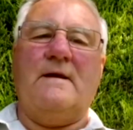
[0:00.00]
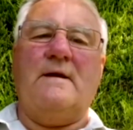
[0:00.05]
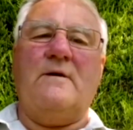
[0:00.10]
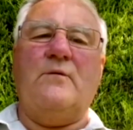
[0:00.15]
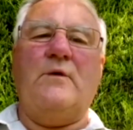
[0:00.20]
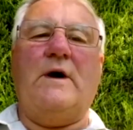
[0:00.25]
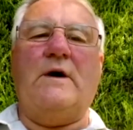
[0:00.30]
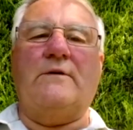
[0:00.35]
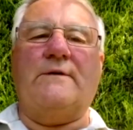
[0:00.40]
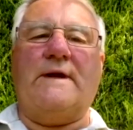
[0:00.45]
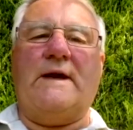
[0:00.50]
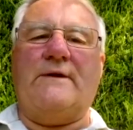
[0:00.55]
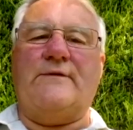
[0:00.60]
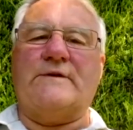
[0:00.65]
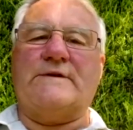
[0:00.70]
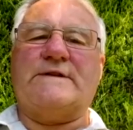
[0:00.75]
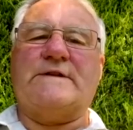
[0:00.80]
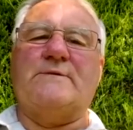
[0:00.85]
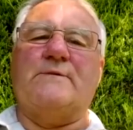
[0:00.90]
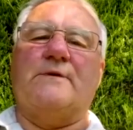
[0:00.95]
Well, now that
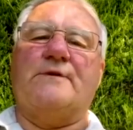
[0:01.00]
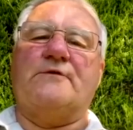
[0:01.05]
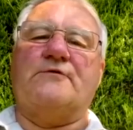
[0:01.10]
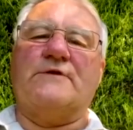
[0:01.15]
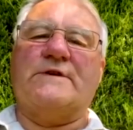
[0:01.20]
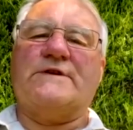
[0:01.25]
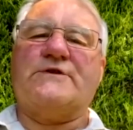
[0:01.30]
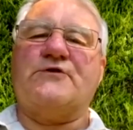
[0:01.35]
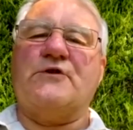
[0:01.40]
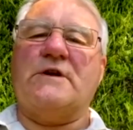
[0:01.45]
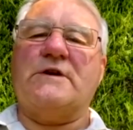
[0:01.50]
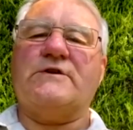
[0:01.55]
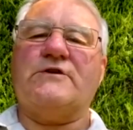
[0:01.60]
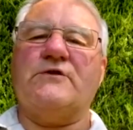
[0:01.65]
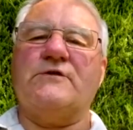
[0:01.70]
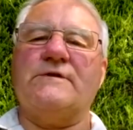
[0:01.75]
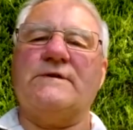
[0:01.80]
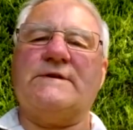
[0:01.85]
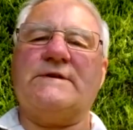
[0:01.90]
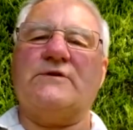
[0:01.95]
some of the
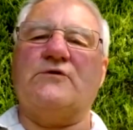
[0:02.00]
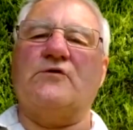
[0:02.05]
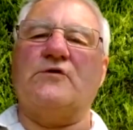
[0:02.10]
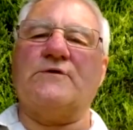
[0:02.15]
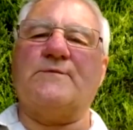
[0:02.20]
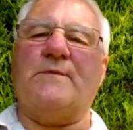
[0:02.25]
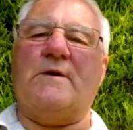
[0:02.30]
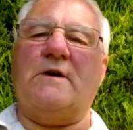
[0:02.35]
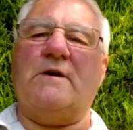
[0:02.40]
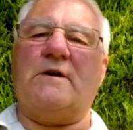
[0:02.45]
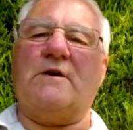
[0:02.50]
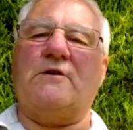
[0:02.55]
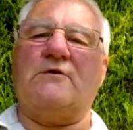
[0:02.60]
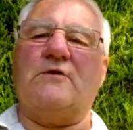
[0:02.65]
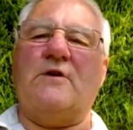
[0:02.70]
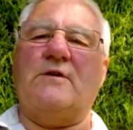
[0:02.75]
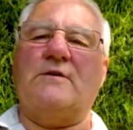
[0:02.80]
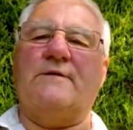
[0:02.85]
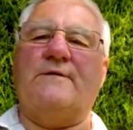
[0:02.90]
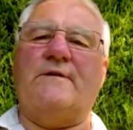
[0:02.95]
restrictions caused by
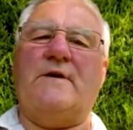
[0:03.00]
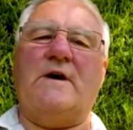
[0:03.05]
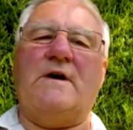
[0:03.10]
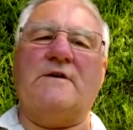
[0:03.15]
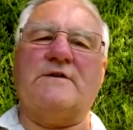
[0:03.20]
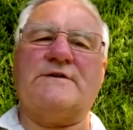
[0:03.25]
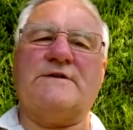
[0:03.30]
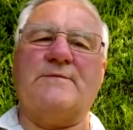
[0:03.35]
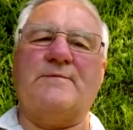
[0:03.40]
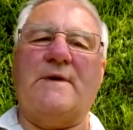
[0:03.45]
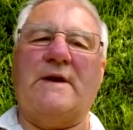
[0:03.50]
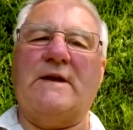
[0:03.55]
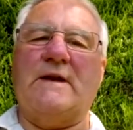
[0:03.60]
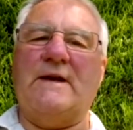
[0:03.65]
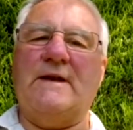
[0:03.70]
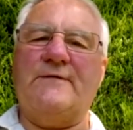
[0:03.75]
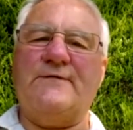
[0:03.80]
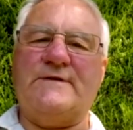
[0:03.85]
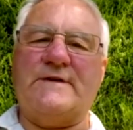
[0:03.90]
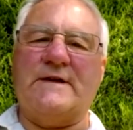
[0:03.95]
coronavirus have been
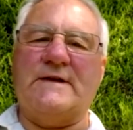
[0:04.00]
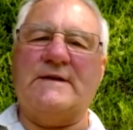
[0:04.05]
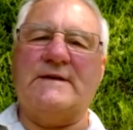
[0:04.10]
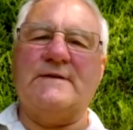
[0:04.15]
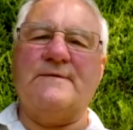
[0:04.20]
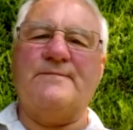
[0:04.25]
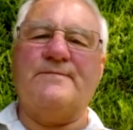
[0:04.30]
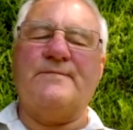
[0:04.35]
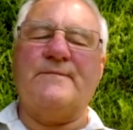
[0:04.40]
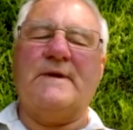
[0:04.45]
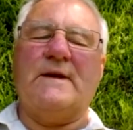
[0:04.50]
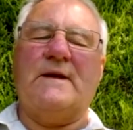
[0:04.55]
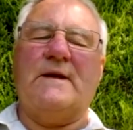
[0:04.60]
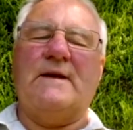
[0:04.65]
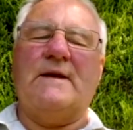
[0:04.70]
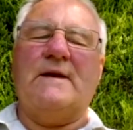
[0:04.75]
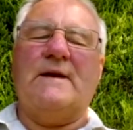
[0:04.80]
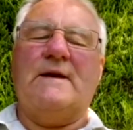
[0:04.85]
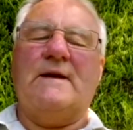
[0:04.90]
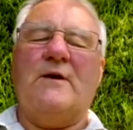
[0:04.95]
lifted,
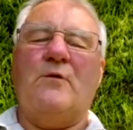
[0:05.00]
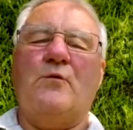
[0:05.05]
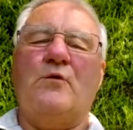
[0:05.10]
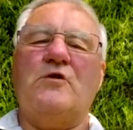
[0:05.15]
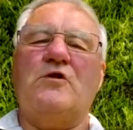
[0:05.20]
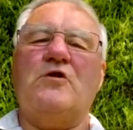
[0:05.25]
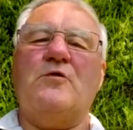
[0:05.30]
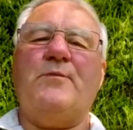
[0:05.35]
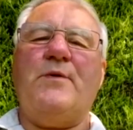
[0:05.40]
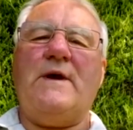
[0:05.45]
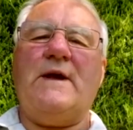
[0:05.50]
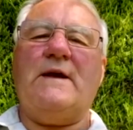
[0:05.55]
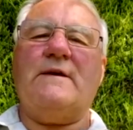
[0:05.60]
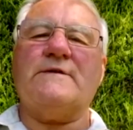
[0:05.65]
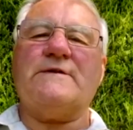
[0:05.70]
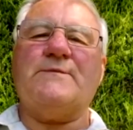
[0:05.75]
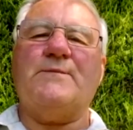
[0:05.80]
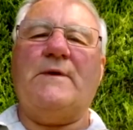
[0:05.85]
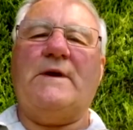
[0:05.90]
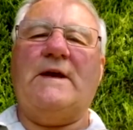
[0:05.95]
and we're all
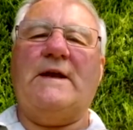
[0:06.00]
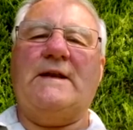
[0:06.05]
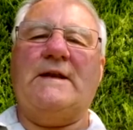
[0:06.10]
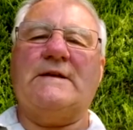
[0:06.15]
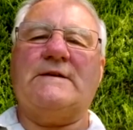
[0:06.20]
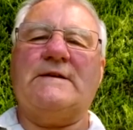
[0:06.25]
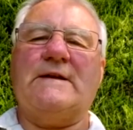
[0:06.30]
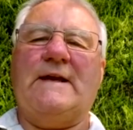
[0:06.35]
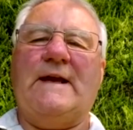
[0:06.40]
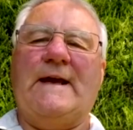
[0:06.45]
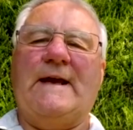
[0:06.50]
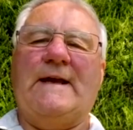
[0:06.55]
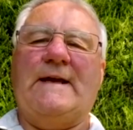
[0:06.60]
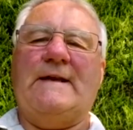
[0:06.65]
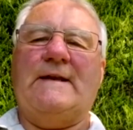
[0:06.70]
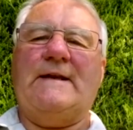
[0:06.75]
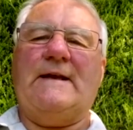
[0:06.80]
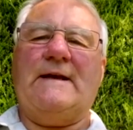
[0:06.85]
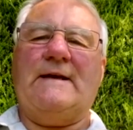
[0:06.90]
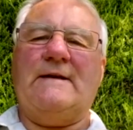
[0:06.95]
perhaps beginning to
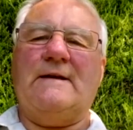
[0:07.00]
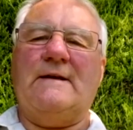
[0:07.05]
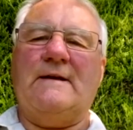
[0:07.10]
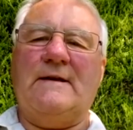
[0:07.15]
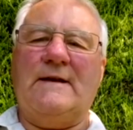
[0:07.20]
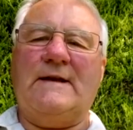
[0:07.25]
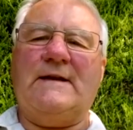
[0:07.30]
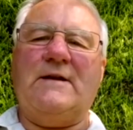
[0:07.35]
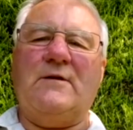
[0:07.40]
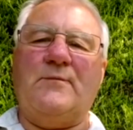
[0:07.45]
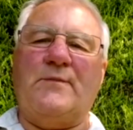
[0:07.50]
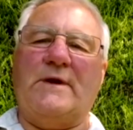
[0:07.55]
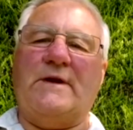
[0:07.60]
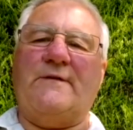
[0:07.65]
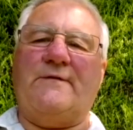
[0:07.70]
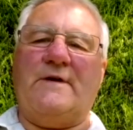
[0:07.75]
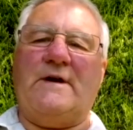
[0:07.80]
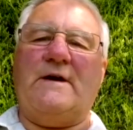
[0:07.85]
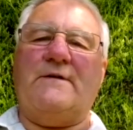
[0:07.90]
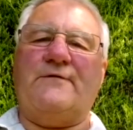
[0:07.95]
gain a little bit
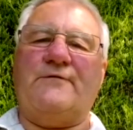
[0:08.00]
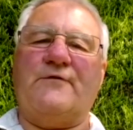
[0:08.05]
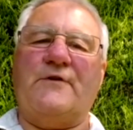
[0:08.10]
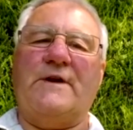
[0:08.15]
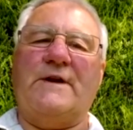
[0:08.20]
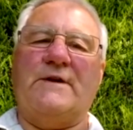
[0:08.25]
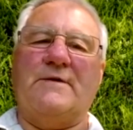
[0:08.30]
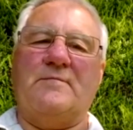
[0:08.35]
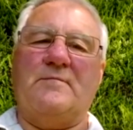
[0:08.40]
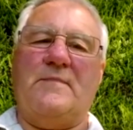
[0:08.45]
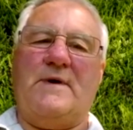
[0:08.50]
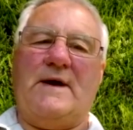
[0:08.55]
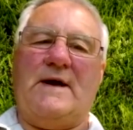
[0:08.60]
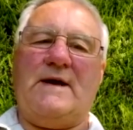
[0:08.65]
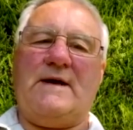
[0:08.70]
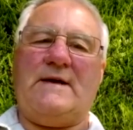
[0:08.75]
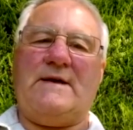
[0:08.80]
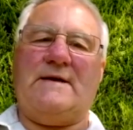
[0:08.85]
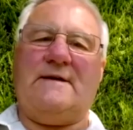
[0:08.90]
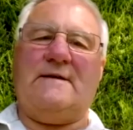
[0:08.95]
of our freedom
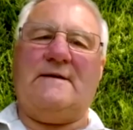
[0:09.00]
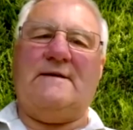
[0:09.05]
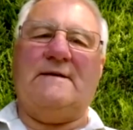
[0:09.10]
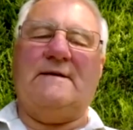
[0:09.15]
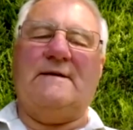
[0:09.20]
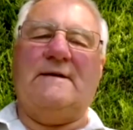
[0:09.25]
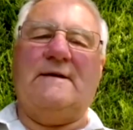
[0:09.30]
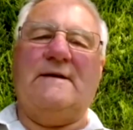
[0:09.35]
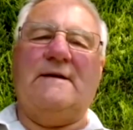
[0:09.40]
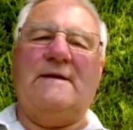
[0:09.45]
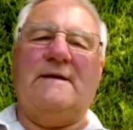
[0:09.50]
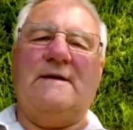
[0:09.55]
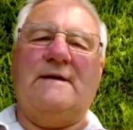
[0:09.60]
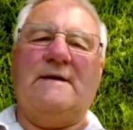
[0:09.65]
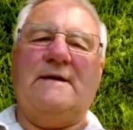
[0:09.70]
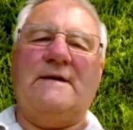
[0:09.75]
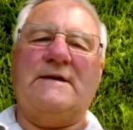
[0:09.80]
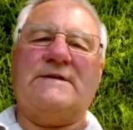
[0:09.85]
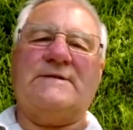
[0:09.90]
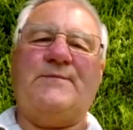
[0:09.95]
back,
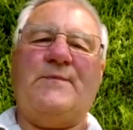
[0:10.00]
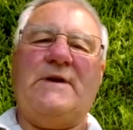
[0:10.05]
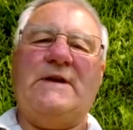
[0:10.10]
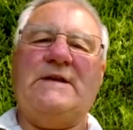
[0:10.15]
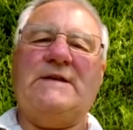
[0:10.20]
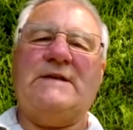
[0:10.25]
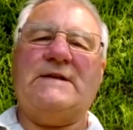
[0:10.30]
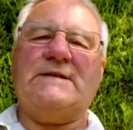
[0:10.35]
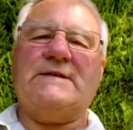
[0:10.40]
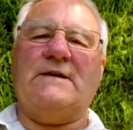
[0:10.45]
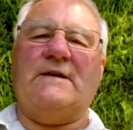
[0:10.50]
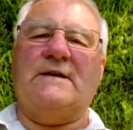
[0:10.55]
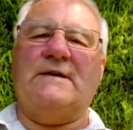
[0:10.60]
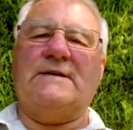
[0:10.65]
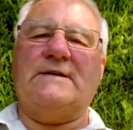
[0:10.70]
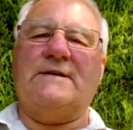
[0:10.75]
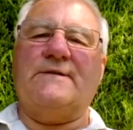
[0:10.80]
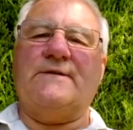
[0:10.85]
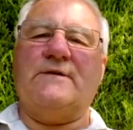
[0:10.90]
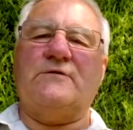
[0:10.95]
it's been
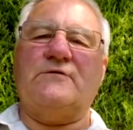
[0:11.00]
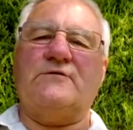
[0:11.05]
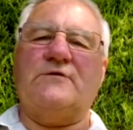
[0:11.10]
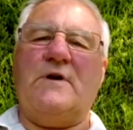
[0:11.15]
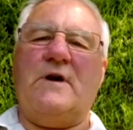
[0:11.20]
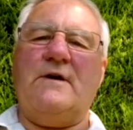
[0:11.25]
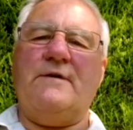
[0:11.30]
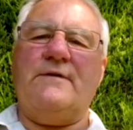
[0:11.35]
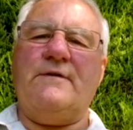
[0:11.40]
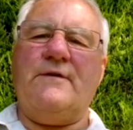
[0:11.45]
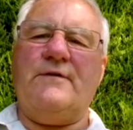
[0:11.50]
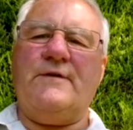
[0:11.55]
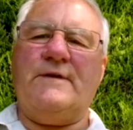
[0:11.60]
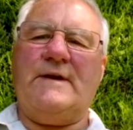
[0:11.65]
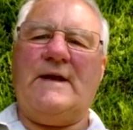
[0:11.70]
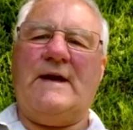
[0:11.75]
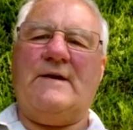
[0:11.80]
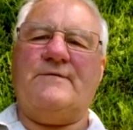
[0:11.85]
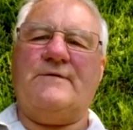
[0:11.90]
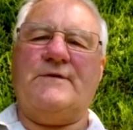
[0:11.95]
decided that rather than
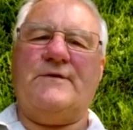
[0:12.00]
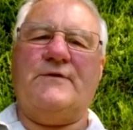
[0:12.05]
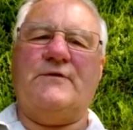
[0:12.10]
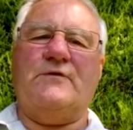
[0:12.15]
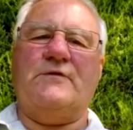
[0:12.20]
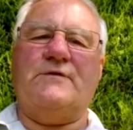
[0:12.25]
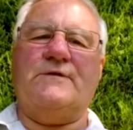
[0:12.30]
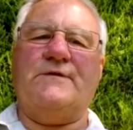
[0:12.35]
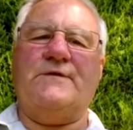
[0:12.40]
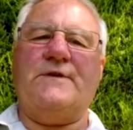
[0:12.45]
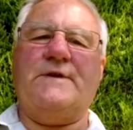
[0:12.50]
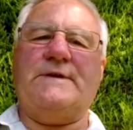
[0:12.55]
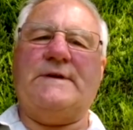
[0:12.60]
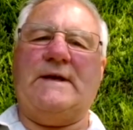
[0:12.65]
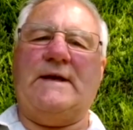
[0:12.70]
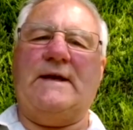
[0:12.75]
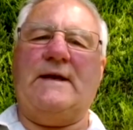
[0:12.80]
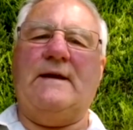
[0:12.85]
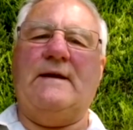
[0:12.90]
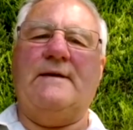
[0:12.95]
have a thought for the
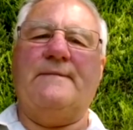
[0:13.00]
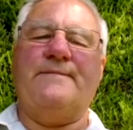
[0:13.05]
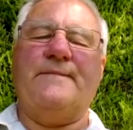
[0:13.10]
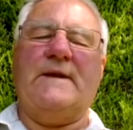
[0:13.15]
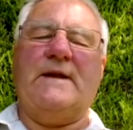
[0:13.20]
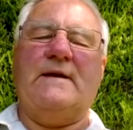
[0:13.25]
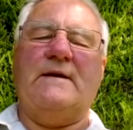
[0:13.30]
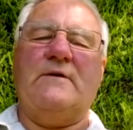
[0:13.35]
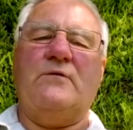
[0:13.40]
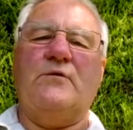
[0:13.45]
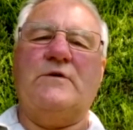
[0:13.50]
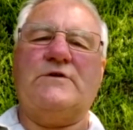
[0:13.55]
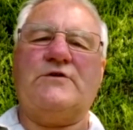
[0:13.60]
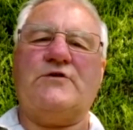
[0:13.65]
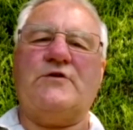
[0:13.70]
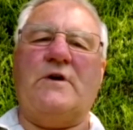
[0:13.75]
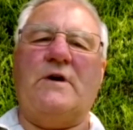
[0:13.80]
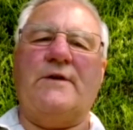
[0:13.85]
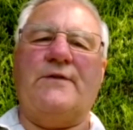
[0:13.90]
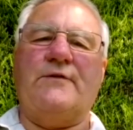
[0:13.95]
day, we
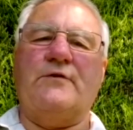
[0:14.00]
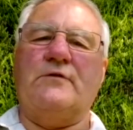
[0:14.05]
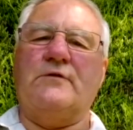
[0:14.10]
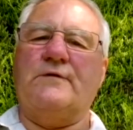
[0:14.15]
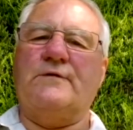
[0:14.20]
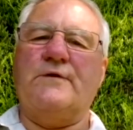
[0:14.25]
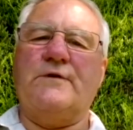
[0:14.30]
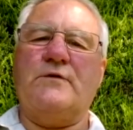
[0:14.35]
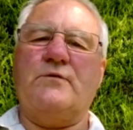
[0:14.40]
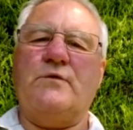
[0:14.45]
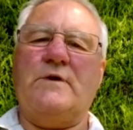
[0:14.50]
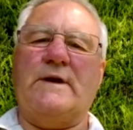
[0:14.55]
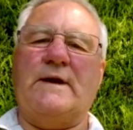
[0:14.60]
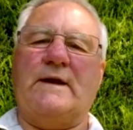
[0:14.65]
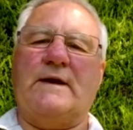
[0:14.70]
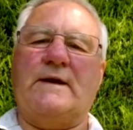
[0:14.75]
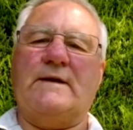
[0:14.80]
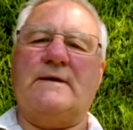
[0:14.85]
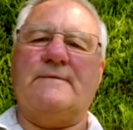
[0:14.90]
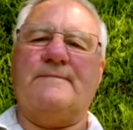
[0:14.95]
try a thought for the
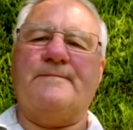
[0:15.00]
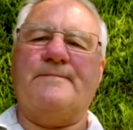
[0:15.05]
week.